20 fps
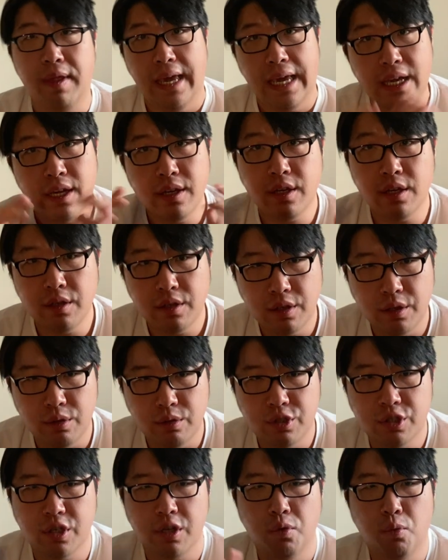in
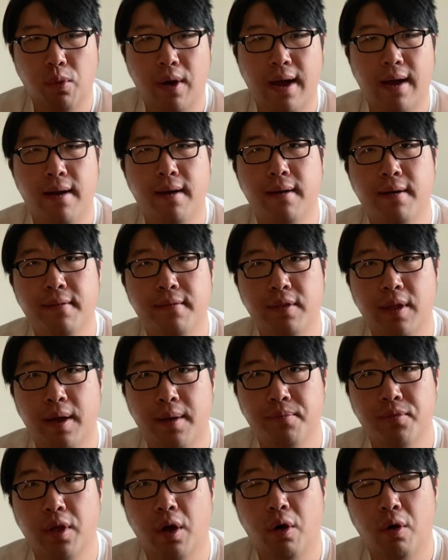conclusion, while
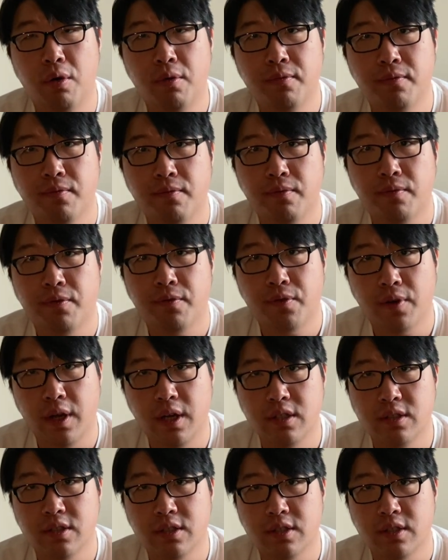um, the
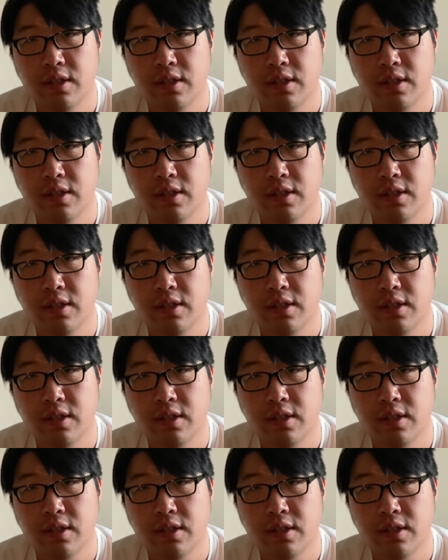Homefront